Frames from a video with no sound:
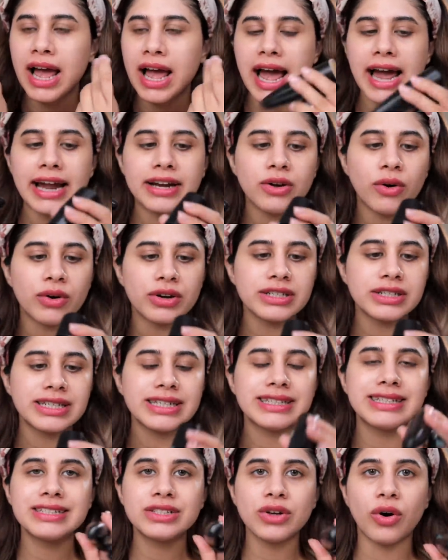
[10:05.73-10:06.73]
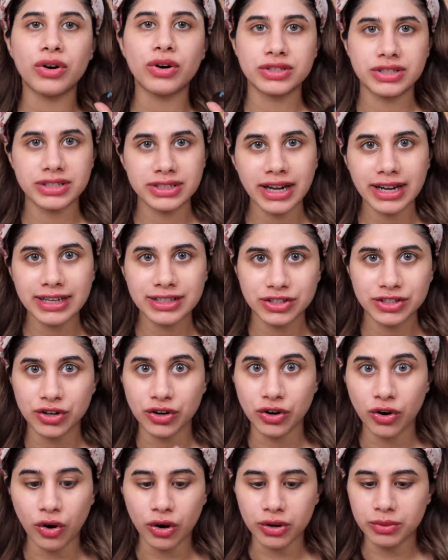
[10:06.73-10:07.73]
And honestly, this oxidized a
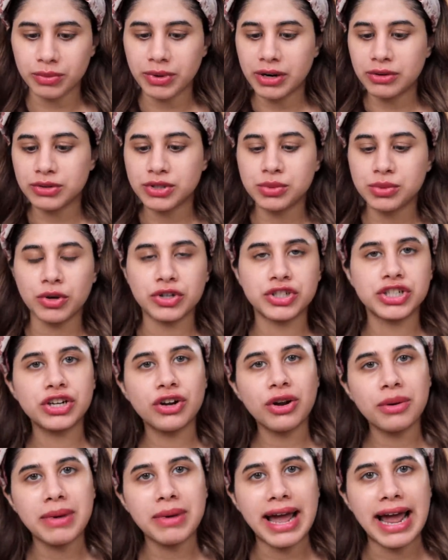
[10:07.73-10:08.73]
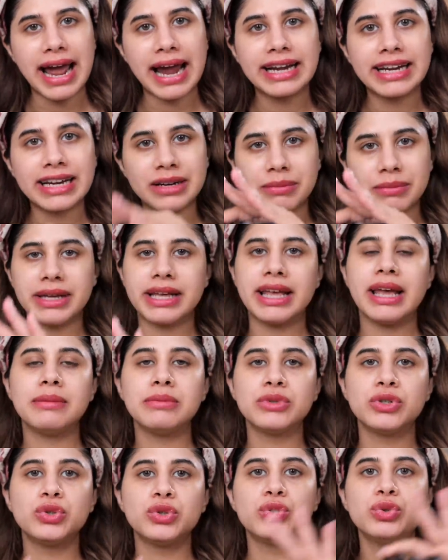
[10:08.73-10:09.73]
lot. When I was swatching it on my hand, it
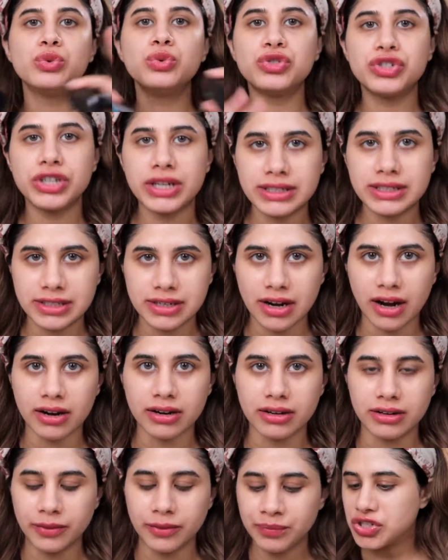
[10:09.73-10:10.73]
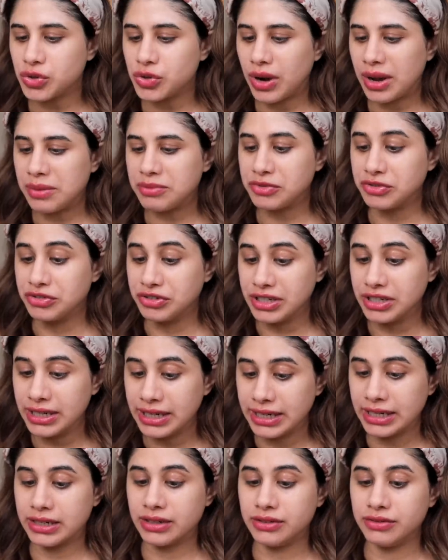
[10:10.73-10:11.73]
became two shades darker. So I'm
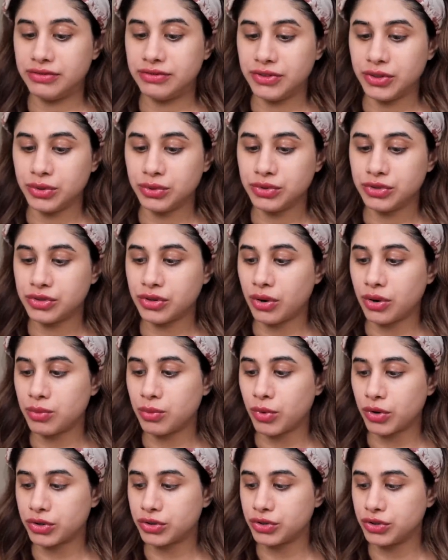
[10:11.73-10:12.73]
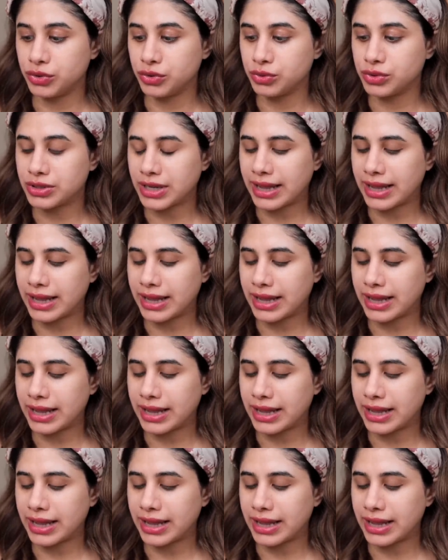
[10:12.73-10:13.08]
really confused on what to use.